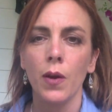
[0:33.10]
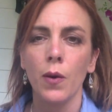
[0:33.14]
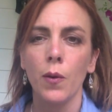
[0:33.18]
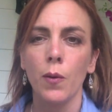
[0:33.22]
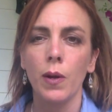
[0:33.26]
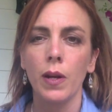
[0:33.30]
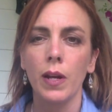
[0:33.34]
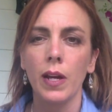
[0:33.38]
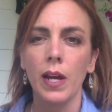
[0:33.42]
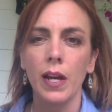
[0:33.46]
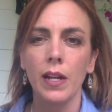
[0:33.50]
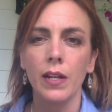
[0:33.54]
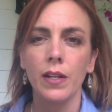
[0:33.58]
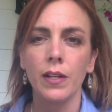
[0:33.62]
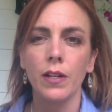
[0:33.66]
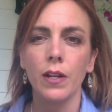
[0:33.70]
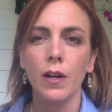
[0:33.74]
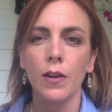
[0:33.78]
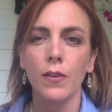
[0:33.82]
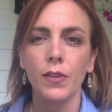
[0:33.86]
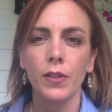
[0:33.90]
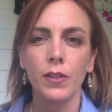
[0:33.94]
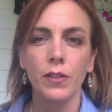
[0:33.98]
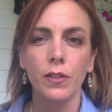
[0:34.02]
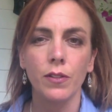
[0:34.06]
We got to
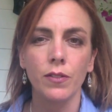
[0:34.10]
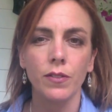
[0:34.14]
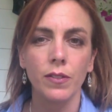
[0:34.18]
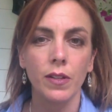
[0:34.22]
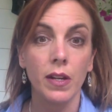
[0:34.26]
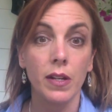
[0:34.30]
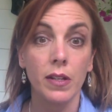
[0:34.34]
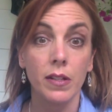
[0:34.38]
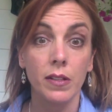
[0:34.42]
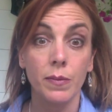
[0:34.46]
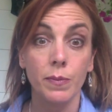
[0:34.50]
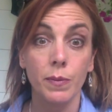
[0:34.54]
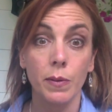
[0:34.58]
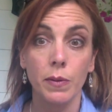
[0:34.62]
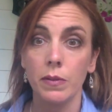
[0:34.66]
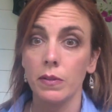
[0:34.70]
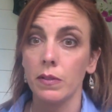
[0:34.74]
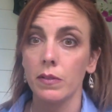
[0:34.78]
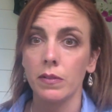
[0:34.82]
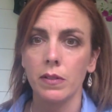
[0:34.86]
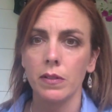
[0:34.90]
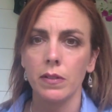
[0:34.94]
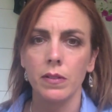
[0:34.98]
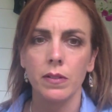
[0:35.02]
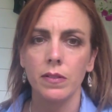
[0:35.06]
know that those
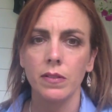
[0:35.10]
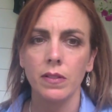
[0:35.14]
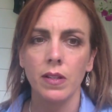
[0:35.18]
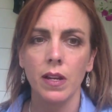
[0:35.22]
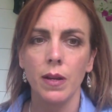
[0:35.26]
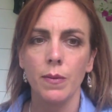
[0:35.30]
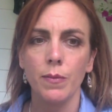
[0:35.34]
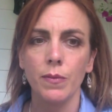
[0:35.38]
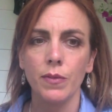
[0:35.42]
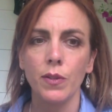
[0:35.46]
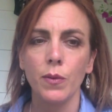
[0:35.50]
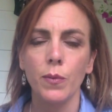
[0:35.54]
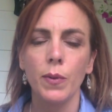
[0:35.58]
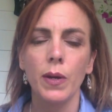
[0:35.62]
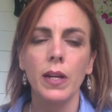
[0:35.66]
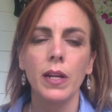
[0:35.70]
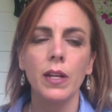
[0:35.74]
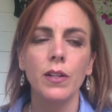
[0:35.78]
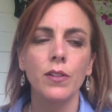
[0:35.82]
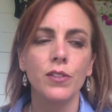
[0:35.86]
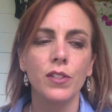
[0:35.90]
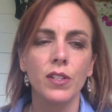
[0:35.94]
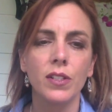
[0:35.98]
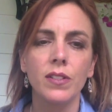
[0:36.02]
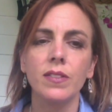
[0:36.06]
exponents are the same. So we
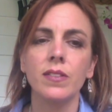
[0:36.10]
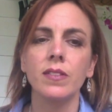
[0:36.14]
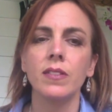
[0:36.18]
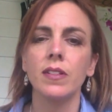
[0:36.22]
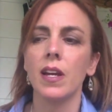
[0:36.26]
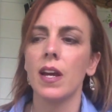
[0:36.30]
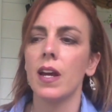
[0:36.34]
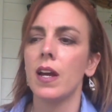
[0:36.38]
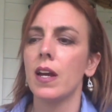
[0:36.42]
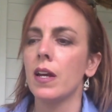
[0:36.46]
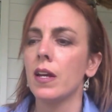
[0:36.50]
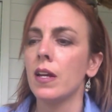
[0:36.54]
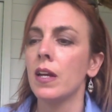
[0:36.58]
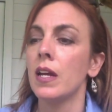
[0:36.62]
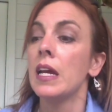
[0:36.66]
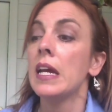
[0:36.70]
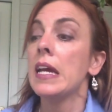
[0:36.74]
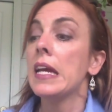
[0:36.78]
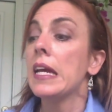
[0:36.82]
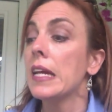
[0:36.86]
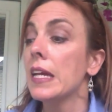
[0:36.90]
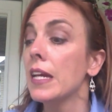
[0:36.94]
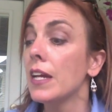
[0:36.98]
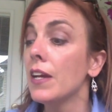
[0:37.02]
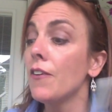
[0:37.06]
can just say,
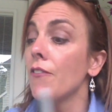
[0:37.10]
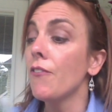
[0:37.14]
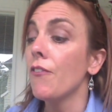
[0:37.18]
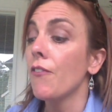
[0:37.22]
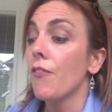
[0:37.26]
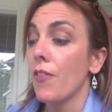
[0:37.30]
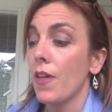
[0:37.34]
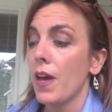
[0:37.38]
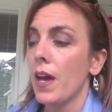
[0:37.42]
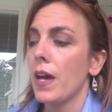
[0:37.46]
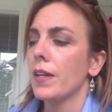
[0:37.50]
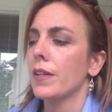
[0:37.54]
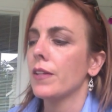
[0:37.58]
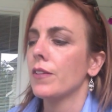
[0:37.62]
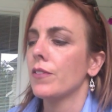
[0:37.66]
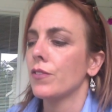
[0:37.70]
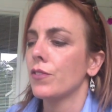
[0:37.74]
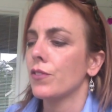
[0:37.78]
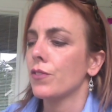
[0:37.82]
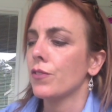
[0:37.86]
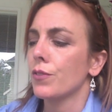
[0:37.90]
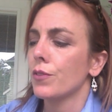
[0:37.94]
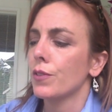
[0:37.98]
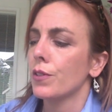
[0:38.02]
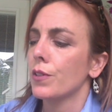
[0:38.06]
if that
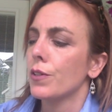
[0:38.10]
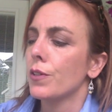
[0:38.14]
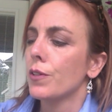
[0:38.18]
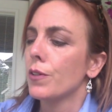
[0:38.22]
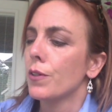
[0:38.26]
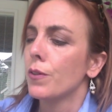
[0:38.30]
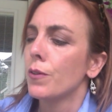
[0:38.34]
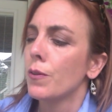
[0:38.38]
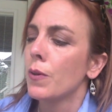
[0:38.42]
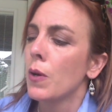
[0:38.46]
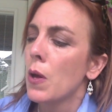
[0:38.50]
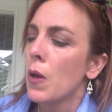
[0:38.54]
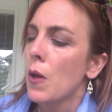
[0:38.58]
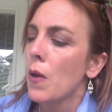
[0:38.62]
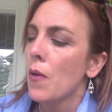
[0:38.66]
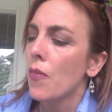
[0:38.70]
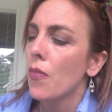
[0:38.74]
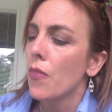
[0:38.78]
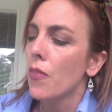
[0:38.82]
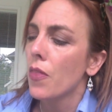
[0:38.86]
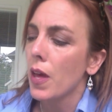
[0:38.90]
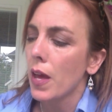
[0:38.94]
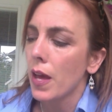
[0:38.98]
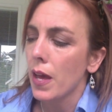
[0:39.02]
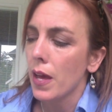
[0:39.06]
is true,
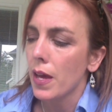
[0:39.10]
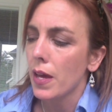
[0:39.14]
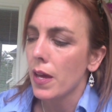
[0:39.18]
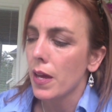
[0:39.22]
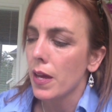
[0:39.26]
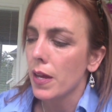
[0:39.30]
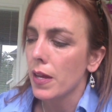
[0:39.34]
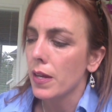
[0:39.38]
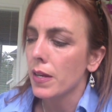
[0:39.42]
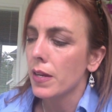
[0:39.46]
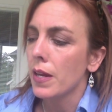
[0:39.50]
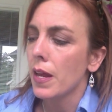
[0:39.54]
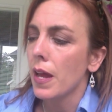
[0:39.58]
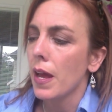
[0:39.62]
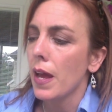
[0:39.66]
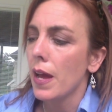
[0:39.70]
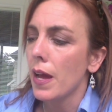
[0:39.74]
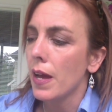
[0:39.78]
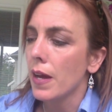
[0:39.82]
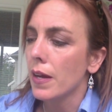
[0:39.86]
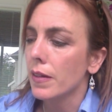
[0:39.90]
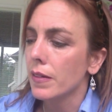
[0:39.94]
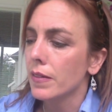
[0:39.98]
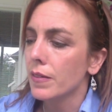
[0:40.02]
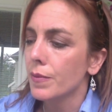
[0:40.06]
then
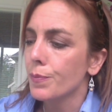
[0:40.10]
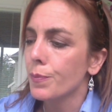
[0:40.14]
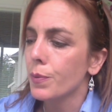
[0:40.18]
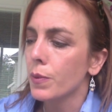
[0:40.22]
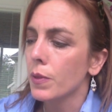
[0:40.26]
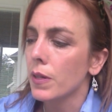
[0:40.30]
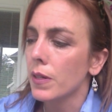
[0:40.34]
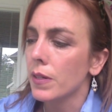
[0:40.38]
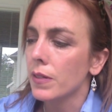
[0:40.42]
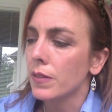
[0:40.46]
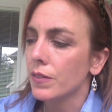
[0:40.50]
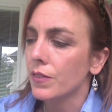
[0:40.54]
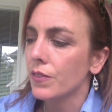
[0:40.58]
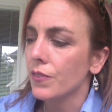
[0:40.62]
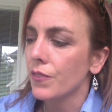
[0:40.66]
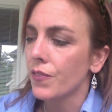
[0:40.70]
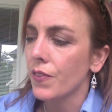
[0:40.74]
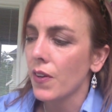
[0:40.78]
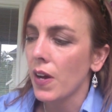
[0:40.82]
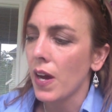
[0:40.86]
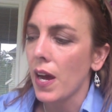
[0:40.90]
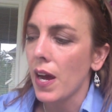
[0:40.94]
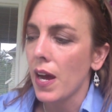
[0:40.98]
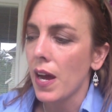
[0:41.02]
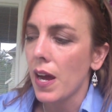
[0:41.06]
x plus
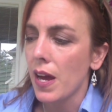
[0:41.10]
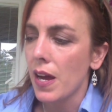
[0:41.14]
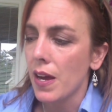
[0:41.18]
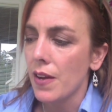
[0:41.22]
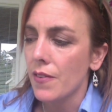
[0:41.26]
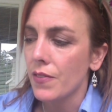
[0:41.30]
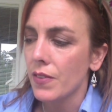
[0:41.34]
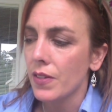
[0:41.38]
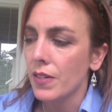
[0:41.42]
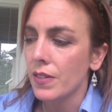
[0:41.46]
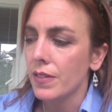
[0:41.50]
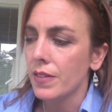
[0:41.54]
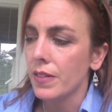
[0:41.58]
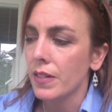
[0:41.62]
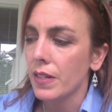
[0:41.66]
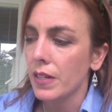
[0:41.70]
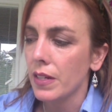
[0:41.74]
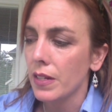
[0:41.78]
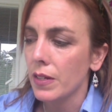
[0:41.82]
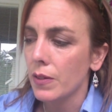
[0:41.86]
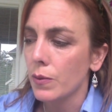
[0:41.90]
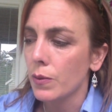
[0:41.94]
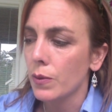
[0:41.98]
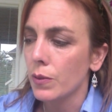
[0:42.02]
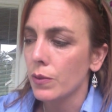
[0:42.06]
5 is
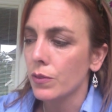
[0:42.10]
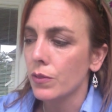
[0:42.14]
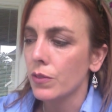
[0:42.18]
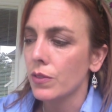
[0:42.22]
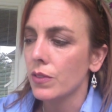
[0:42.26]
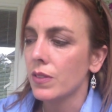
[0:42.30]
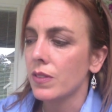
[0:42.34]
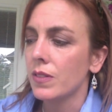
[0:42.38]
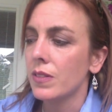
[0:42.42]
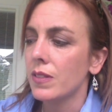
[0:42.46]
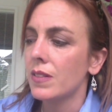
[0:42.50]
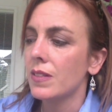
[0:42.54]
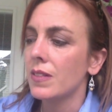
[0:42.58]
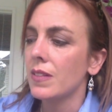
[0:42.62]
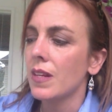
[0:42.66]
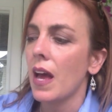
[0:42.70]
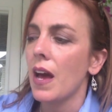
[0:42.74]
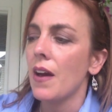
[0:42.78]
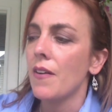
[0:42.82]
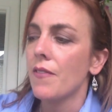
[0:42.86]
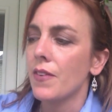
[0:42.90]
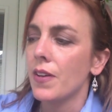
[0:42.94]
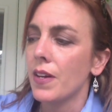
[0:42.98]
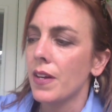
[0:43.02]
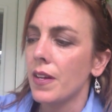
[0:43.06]
equal to
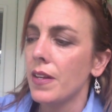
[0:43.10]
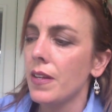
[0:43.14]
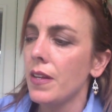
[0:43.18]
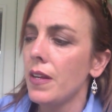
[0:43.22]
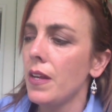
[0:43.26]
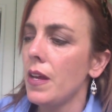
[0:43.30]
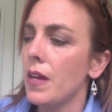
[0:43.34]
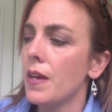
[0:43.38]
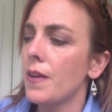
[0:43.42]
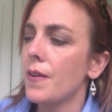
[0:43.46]
7,